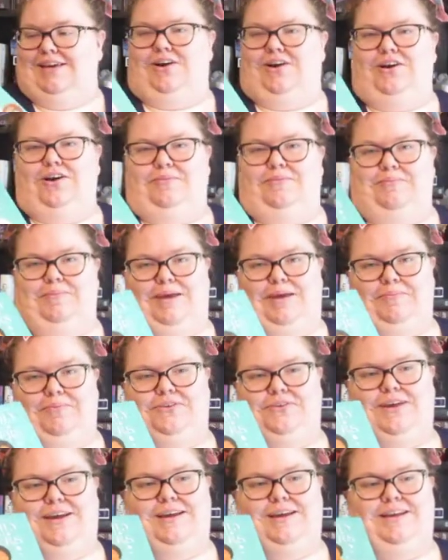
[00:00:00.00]
our main
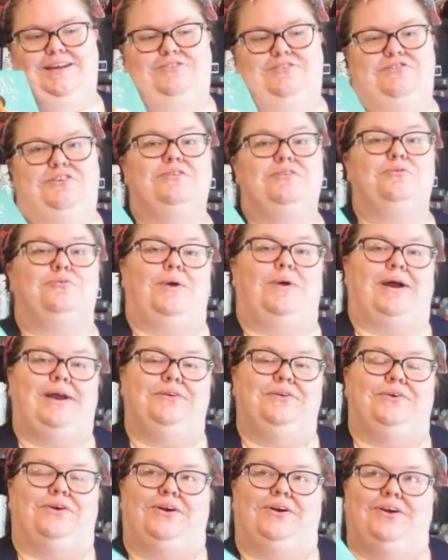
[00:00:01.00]
protagonist, she's a
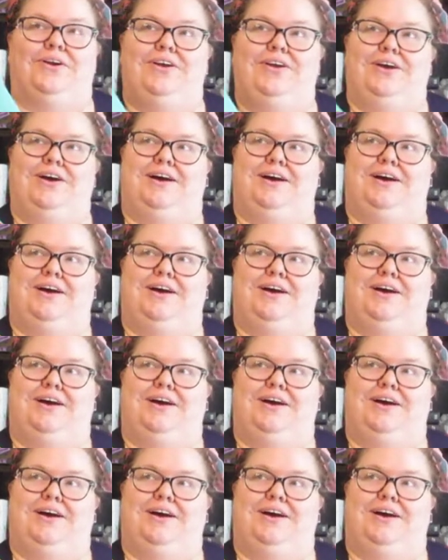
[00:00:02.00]
writer.